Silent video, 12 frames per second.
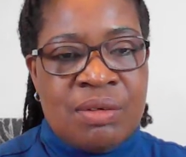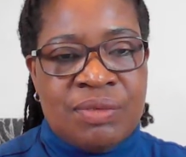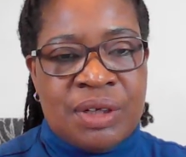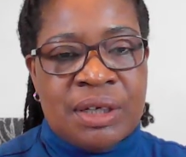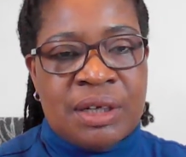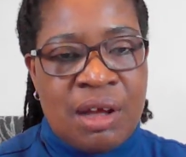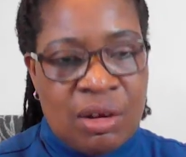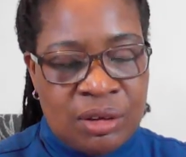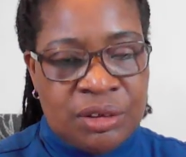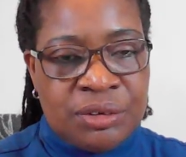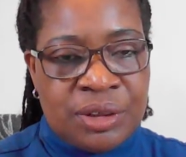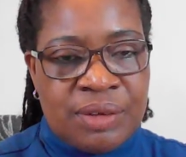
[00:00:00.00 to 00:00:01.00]
of the
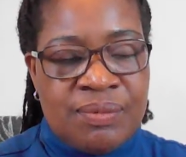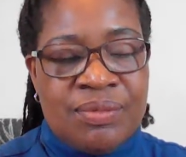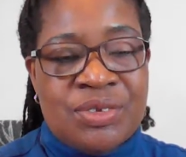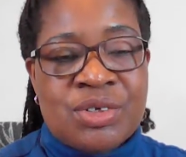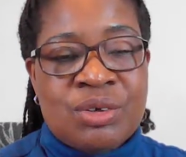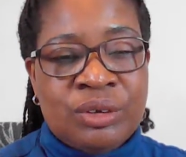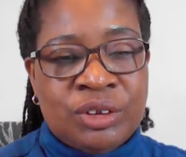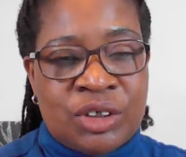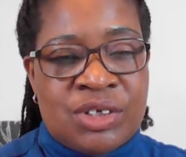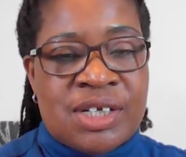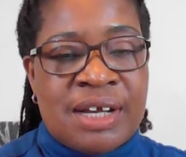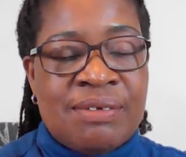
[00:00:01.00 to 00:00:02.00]
country. So
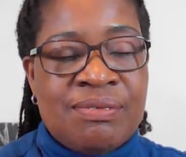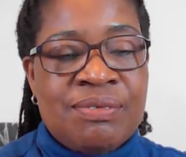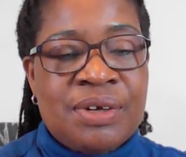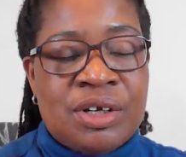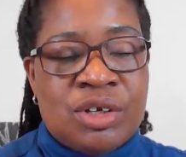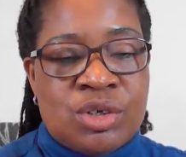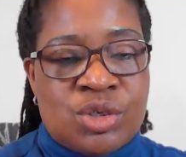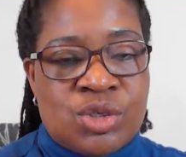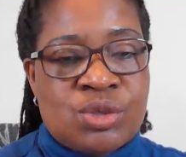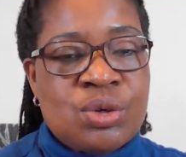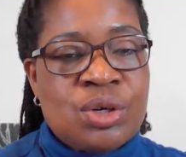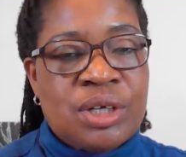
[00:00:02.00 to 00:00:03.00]
Joseph
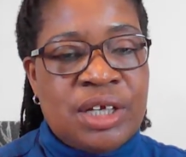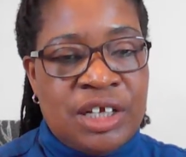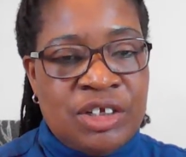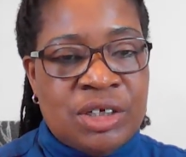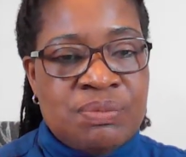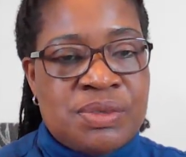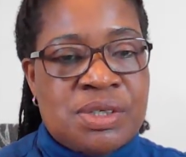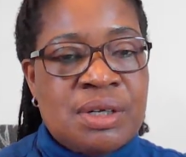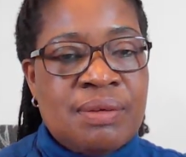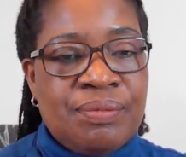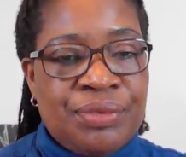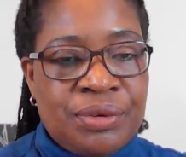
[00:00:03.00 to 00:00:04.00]
took Egypt
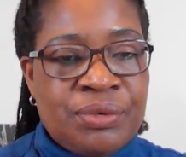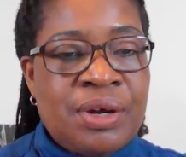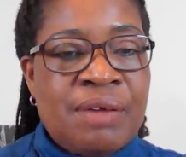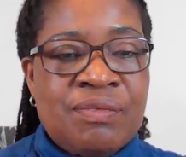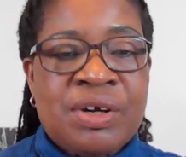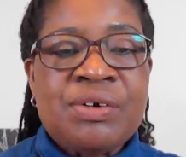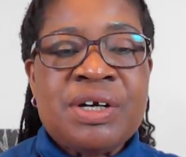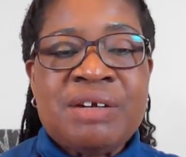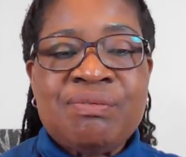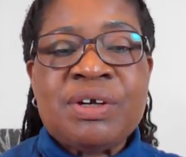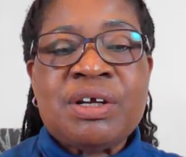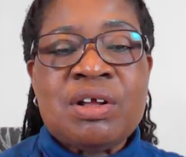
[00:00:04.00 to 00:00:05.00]
through a very
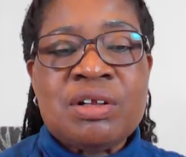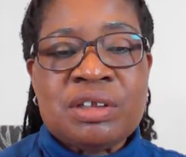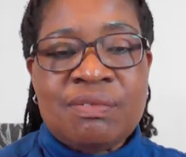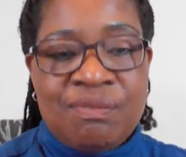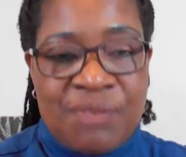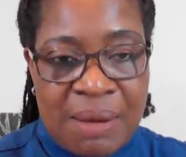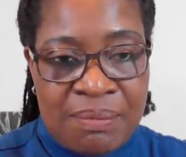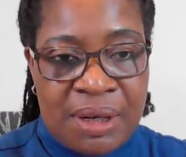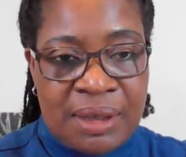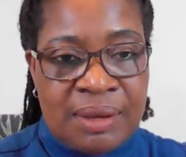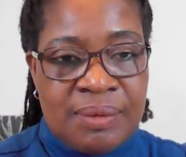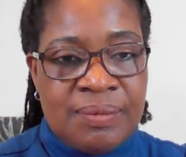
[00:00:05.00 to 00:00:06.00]
difficult
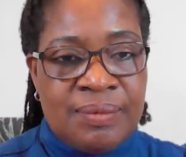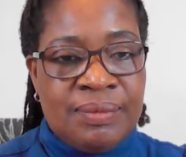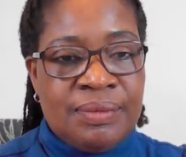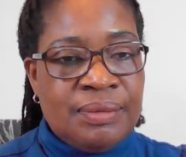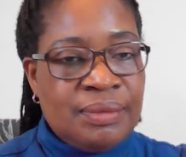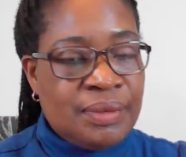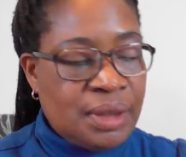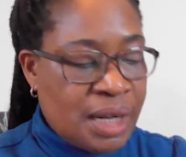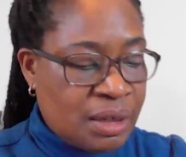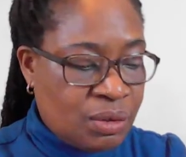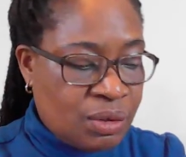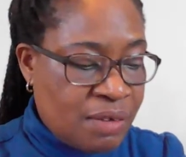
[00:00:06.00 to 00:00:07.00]
famine
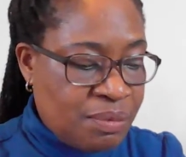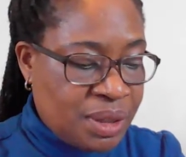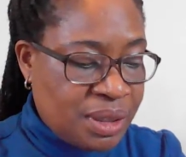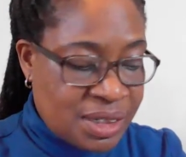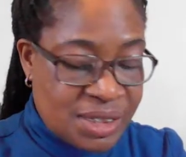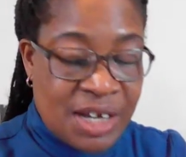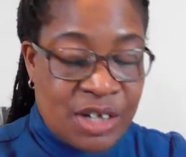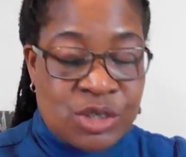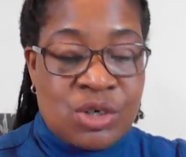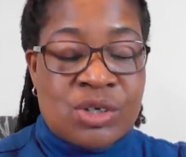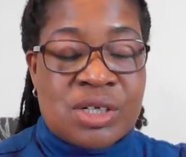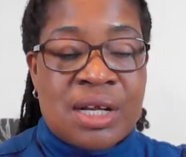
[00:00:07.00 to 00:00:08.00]
that could have been
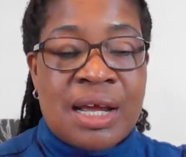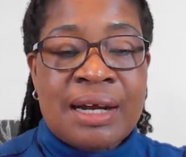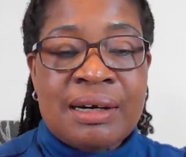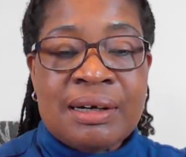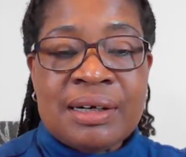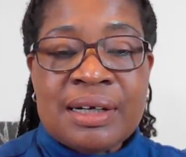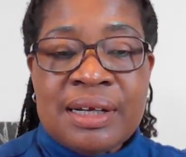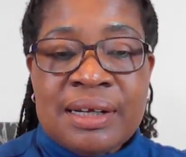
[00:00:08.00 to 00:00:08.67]
disastrous. And